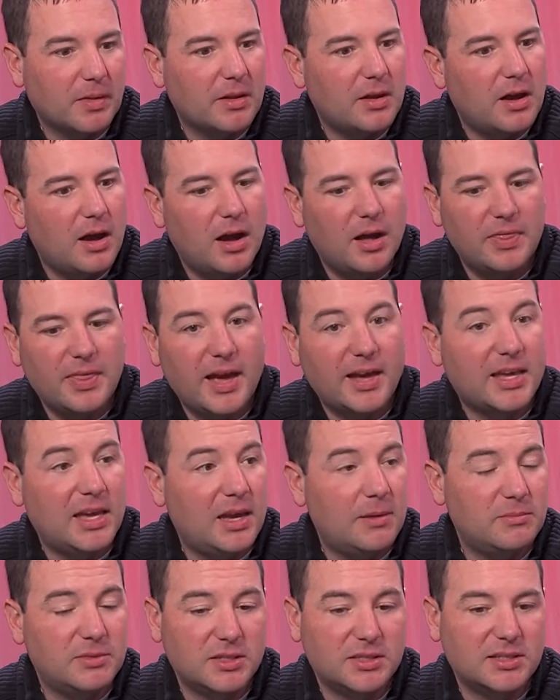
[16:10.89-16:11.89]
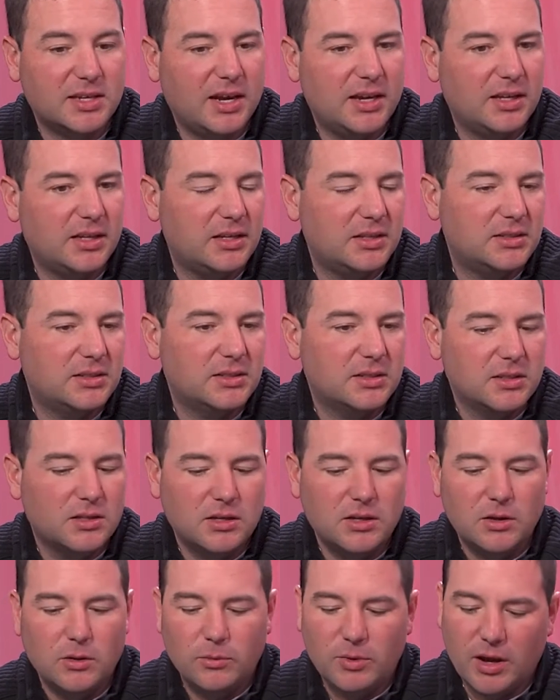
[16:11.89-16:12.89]
Uh, that game's exciting because
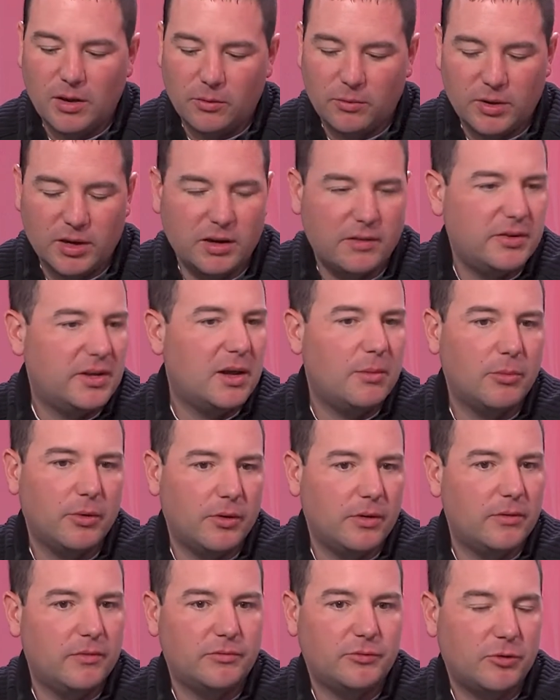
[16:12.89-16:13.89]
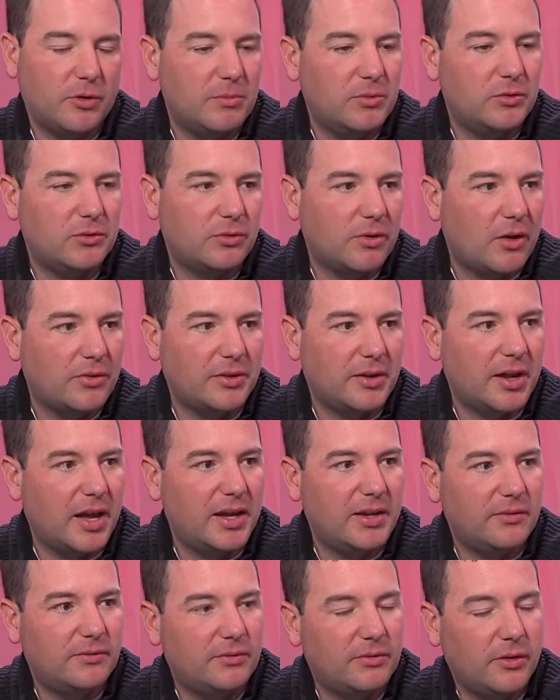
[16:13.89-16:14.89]
we, we have a number of tributes throughout the
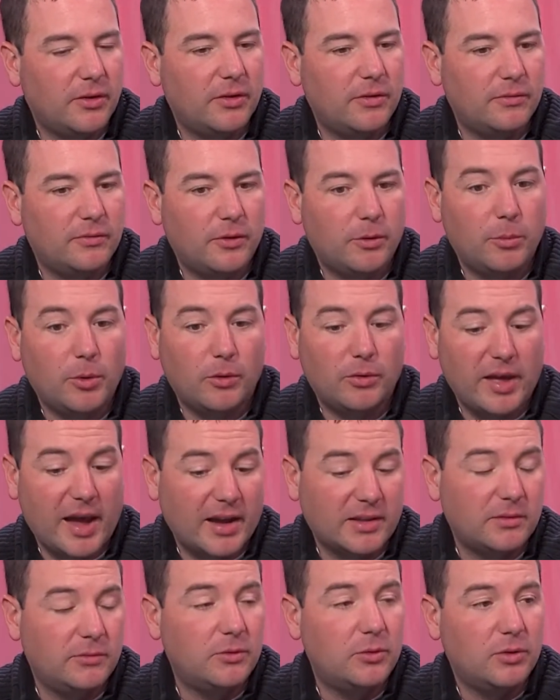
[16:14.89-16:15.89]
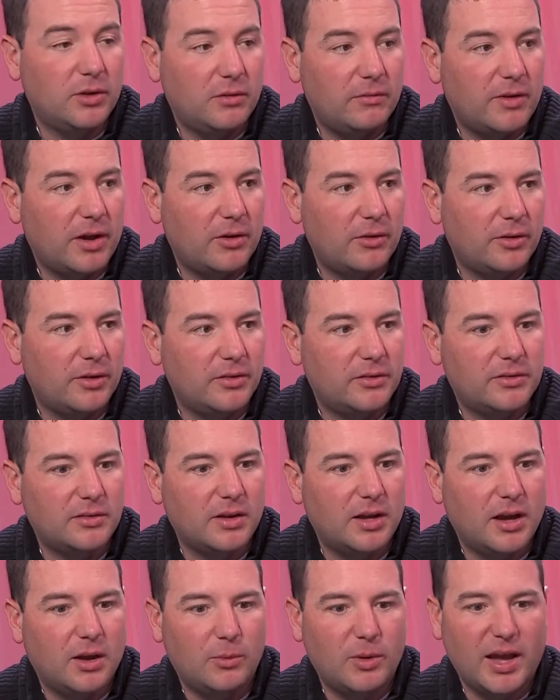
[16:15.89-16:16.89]
night for, for both active duty and veterans.
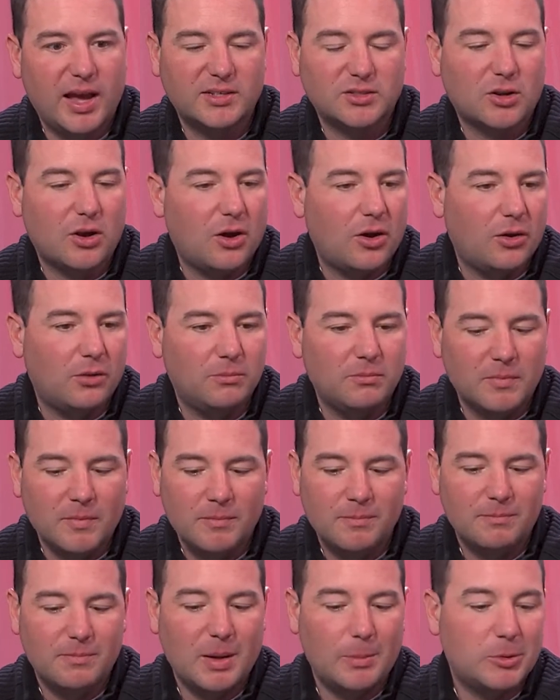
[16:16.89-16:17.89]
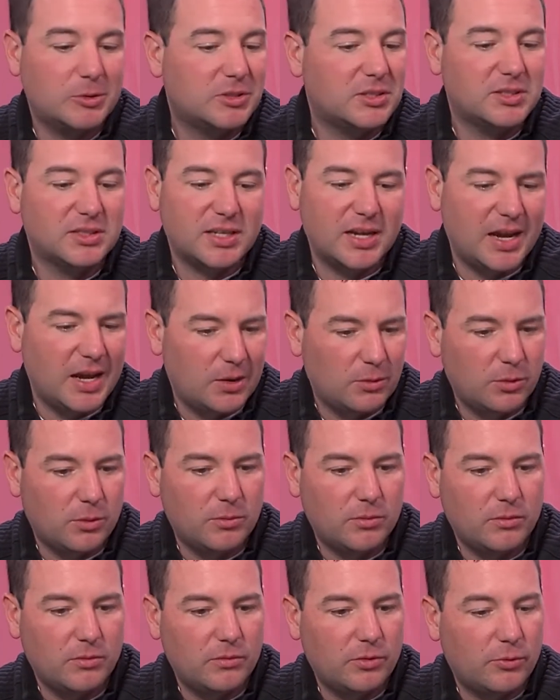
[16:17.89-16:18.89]
Uh, we ask all members to stand.
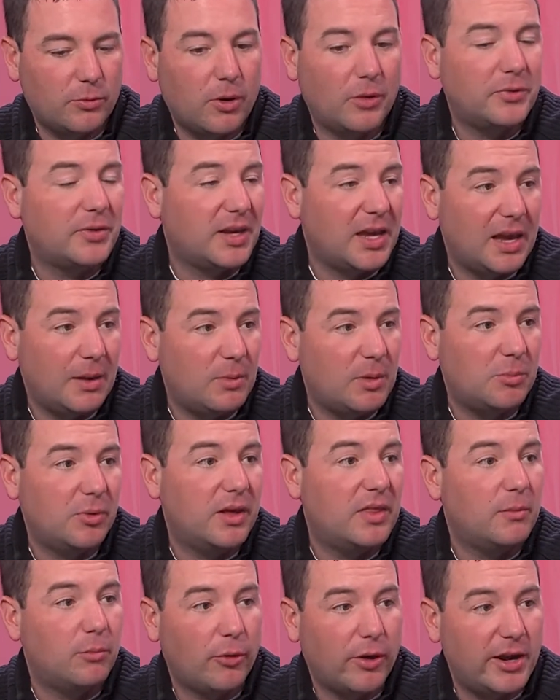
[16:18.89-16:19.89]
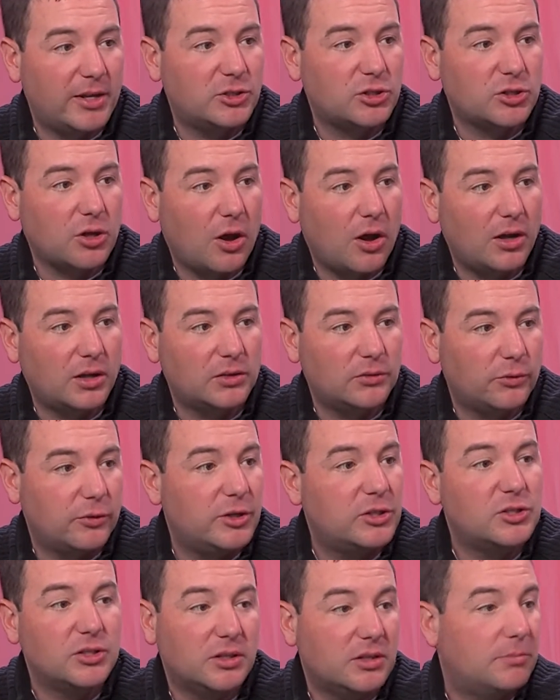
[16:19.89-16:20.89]
We, throughout the game we play the branch songs for
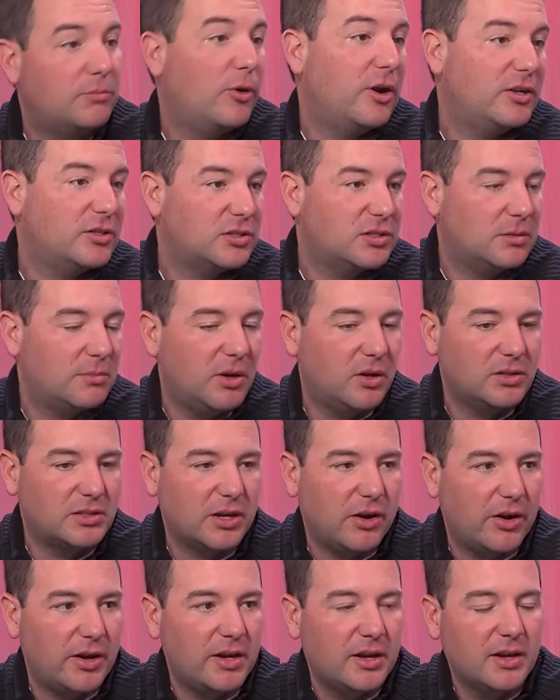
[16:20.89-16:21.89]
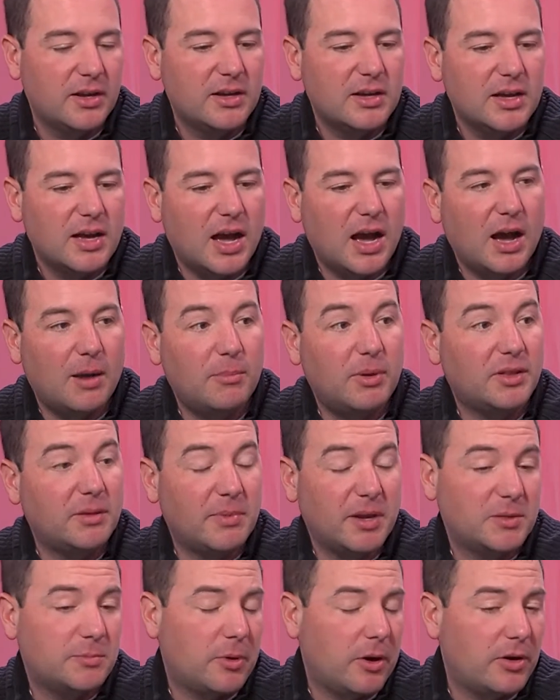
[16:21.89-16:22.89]
each of the branches of the military. Yeah, yeah. Um, but the
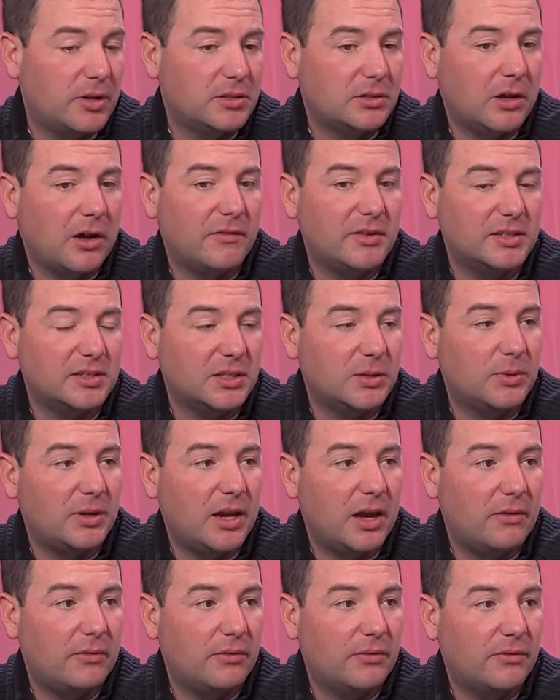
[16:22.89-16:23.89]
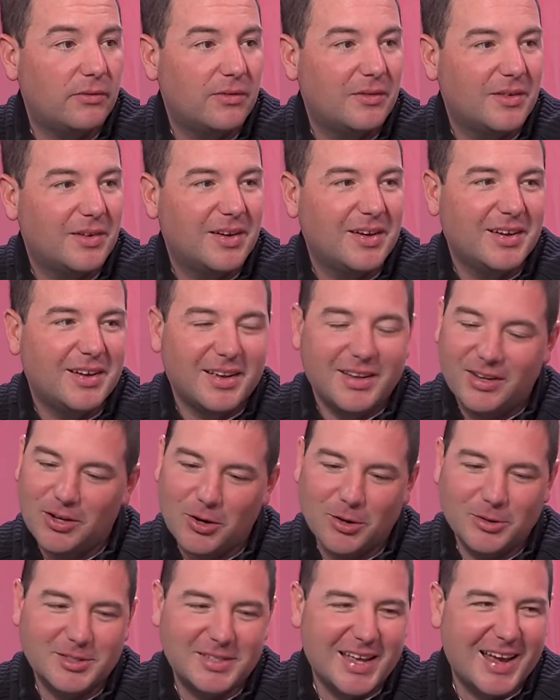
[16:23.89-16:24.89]
best part is obviously we. I don't stand. You
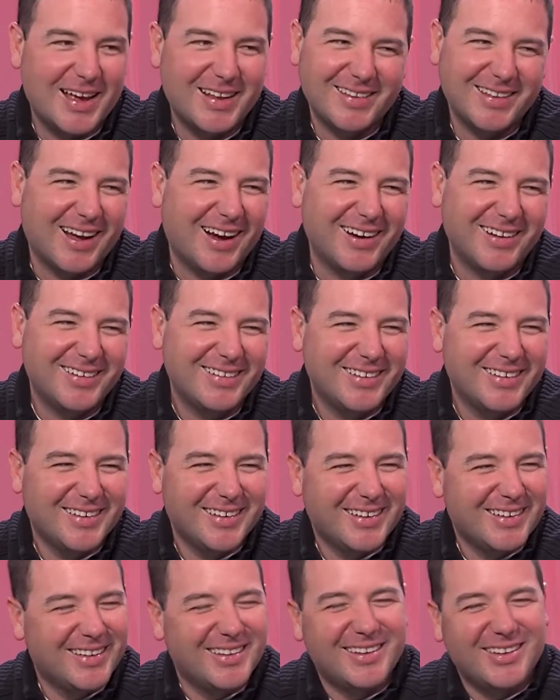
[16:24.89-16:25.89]
don't stand? No. No.